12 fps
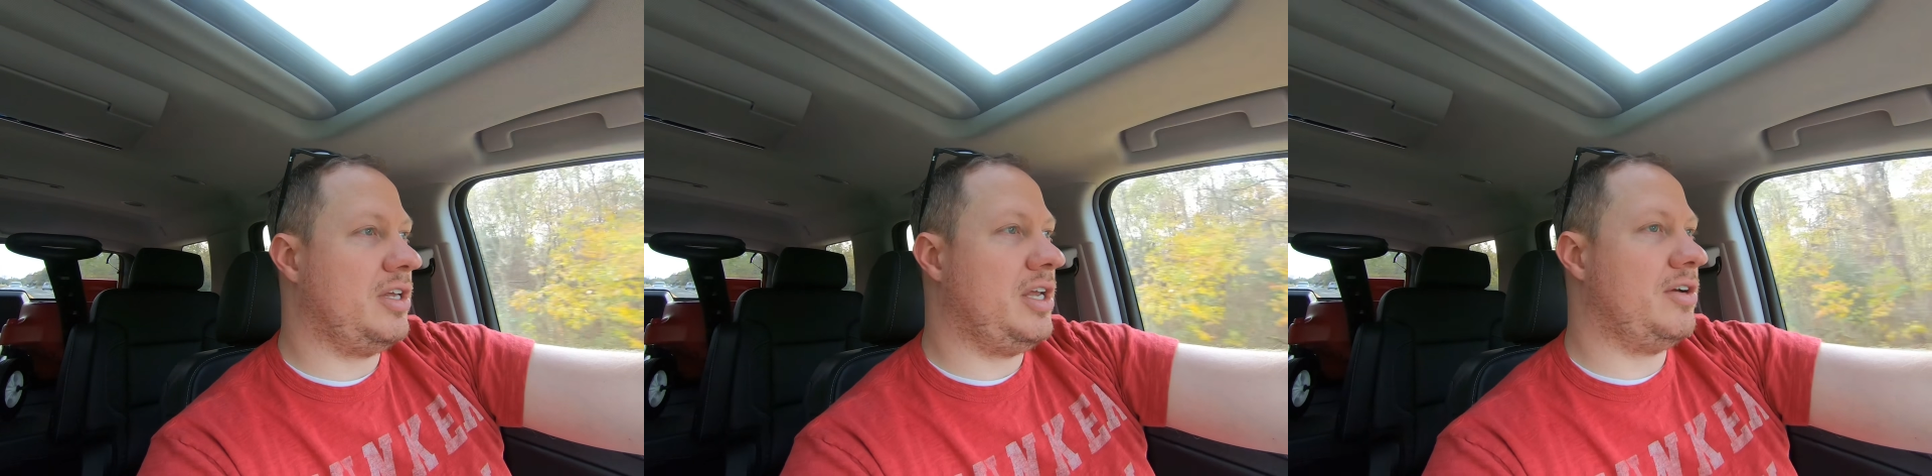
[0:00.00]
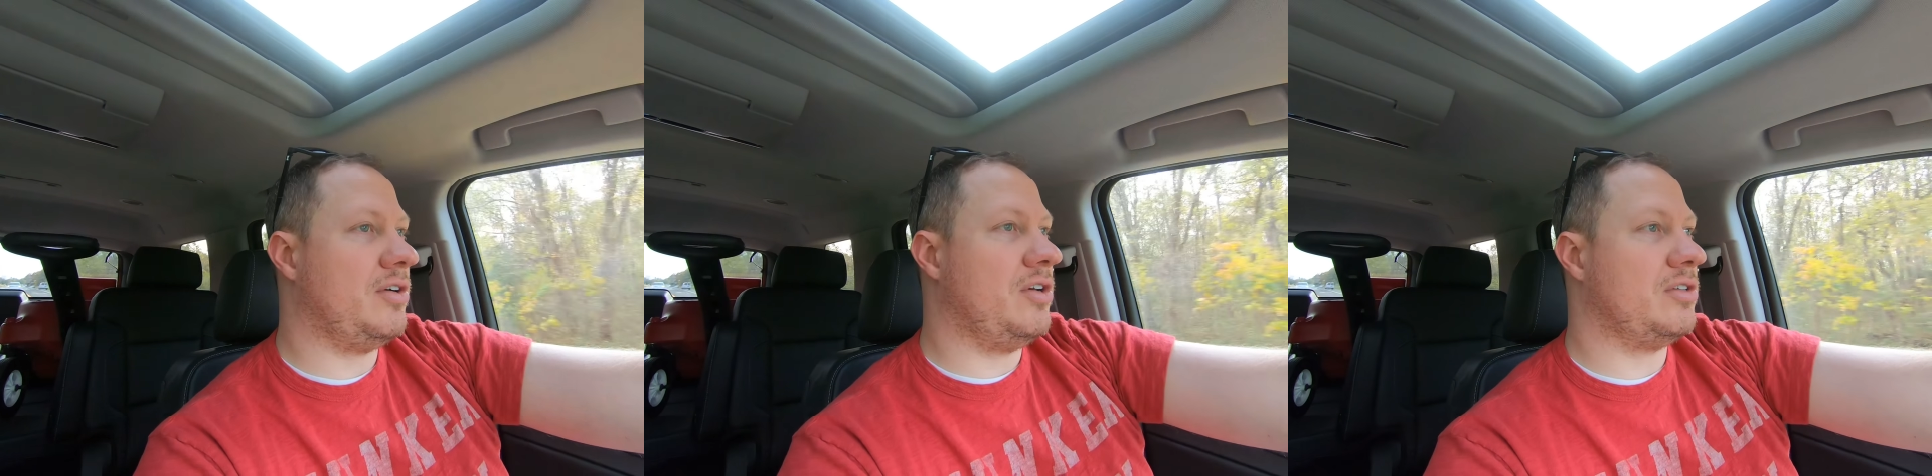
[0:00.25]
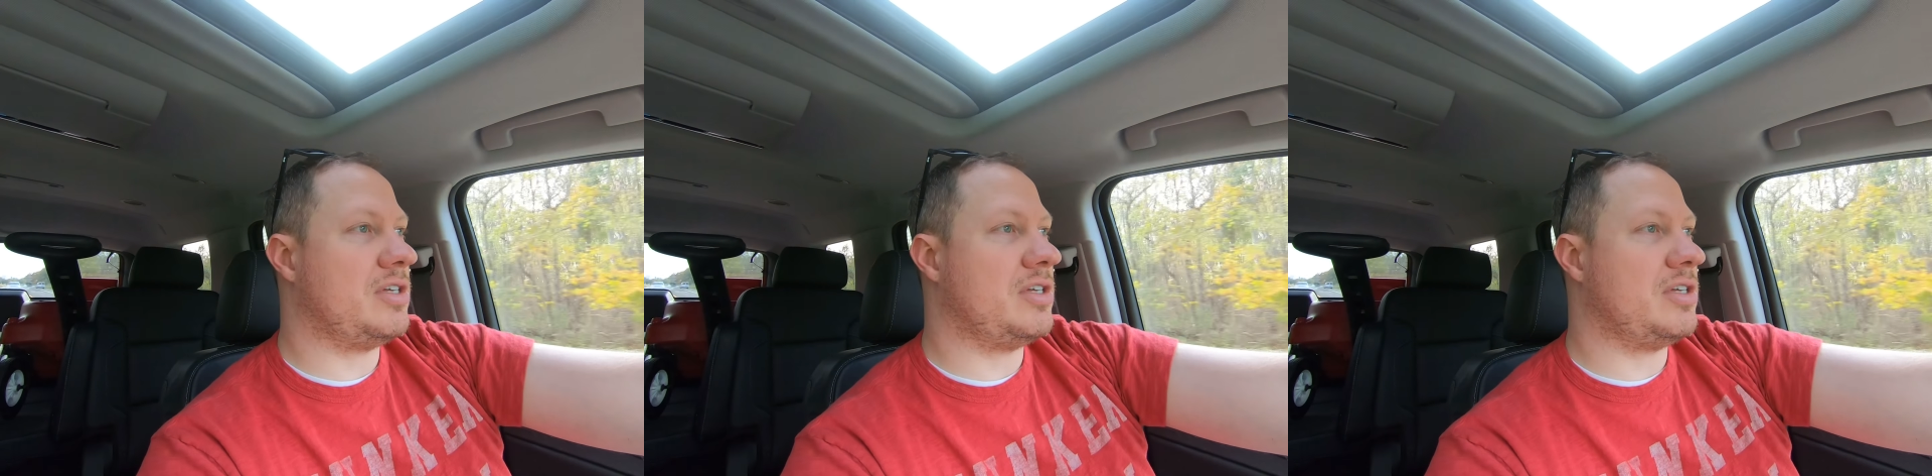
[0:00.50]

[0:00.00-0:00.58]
the Hero